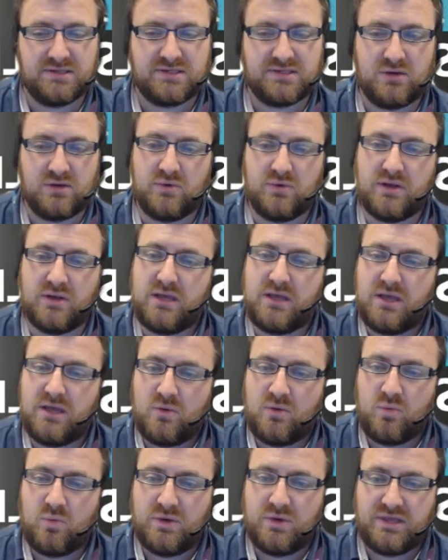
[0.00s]
So
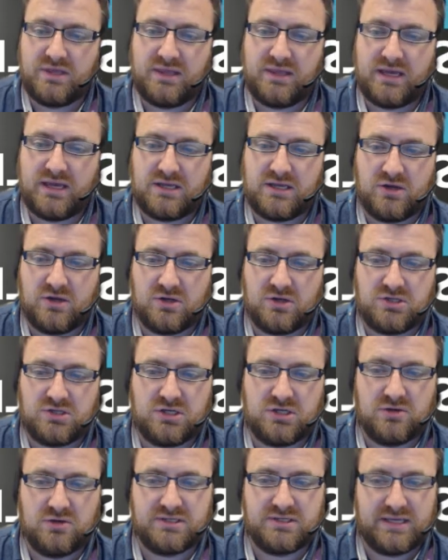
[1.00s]
within that you can
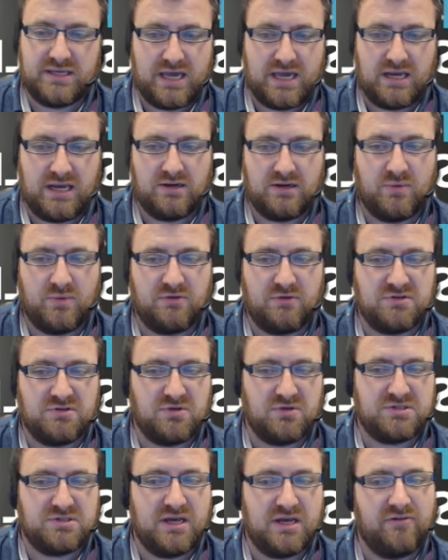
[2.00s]
choose again whether
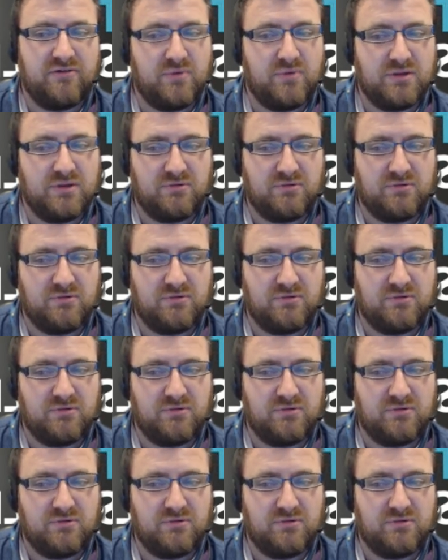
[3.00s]
it's yourself,